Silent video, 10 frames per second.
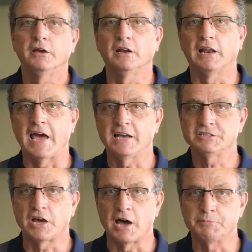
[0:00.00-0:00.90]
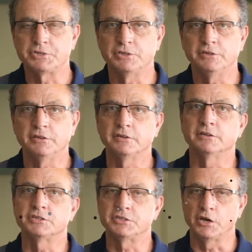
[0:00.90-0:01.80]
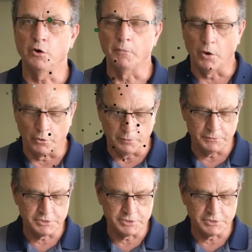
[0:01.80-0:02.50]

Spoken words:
Last option, cell modem.